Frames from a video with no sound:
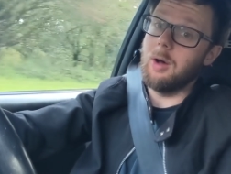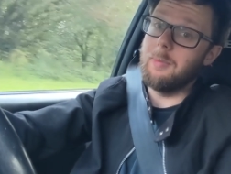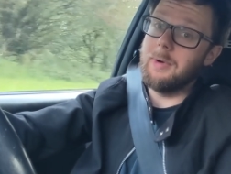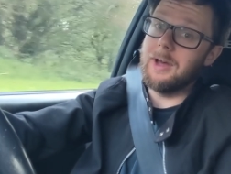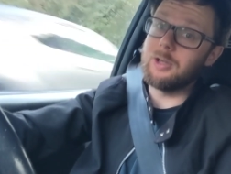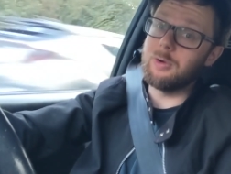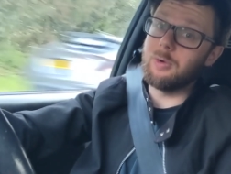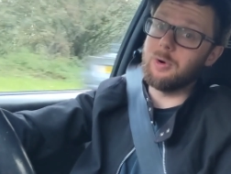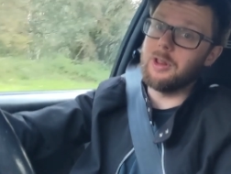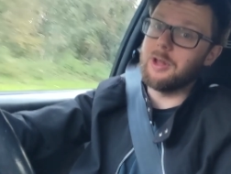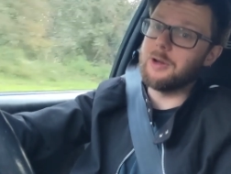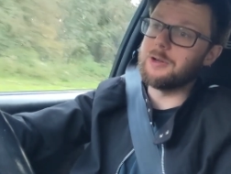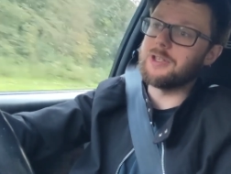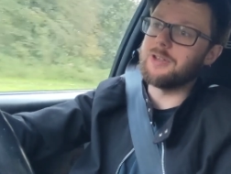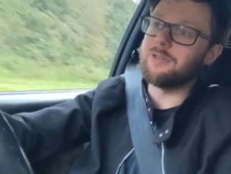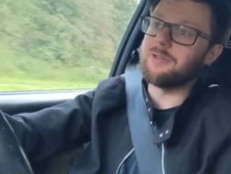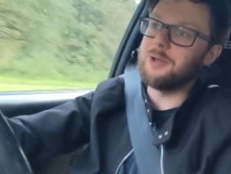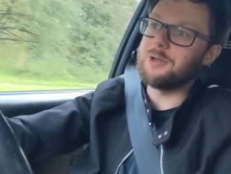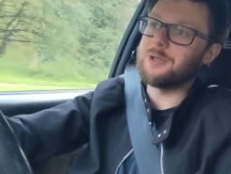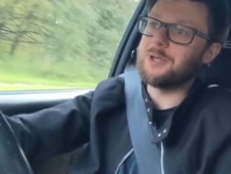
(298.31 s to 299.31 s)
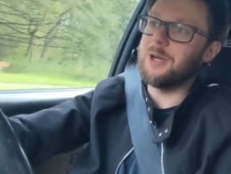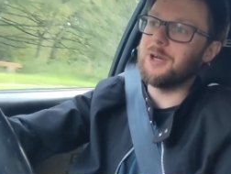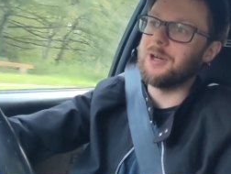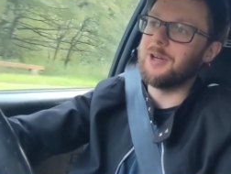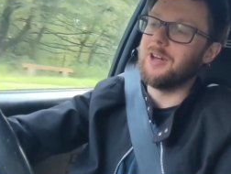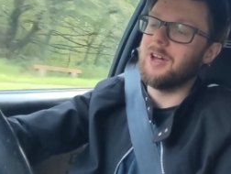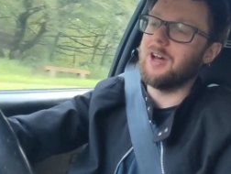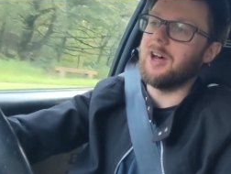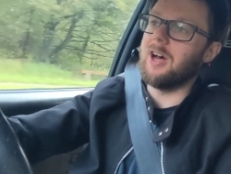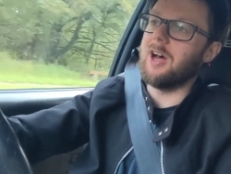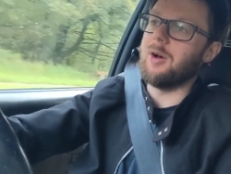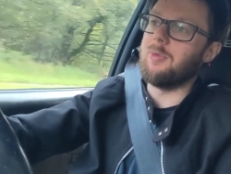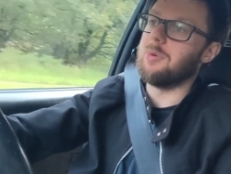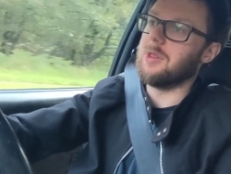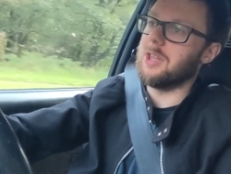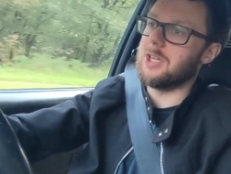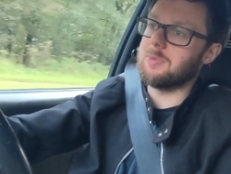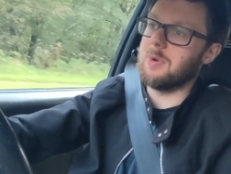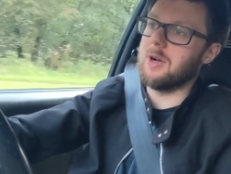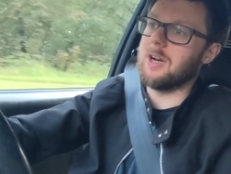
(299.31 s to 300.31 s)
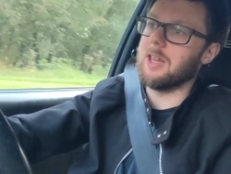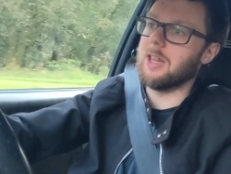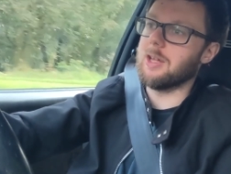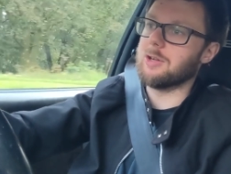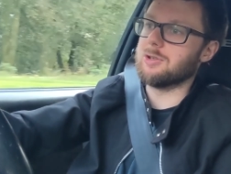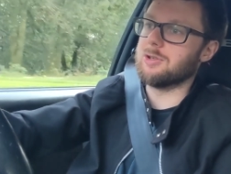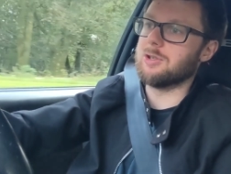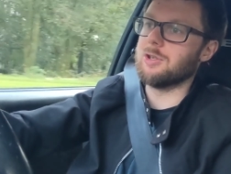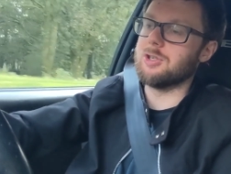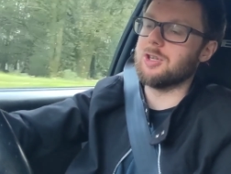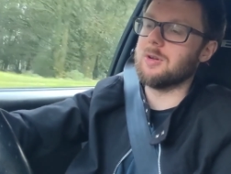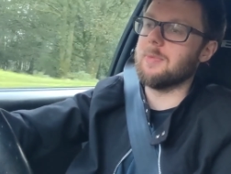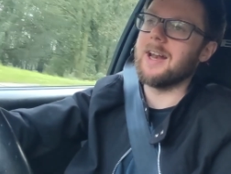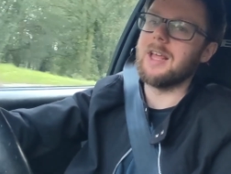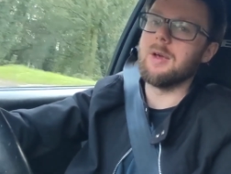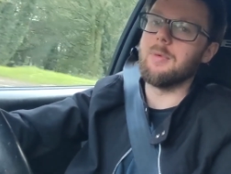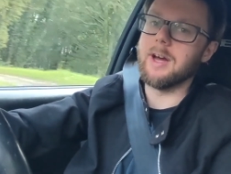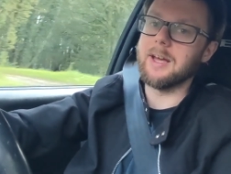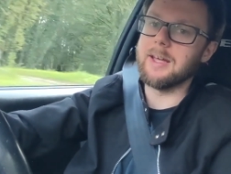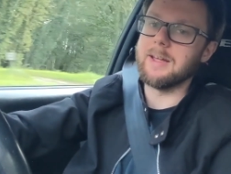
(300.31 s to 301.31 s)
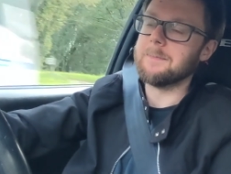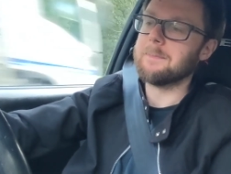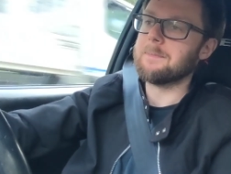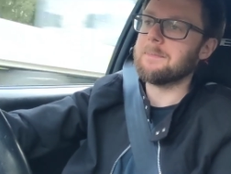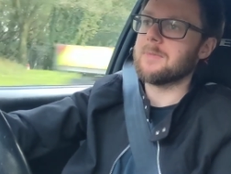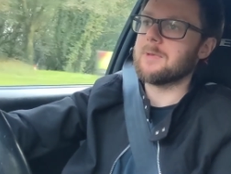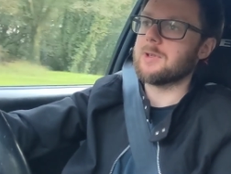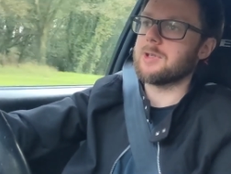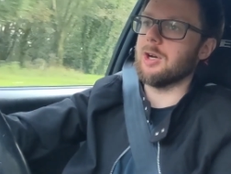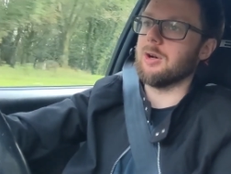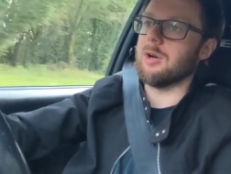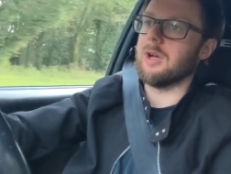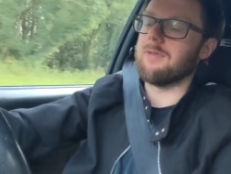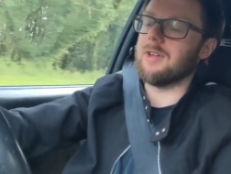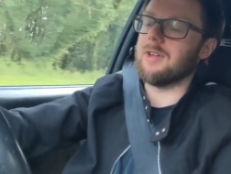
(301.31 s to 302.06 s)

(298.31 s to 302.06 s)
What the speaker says: I may do one of those in the future, but there's plenty of those on YouTube anyway, so if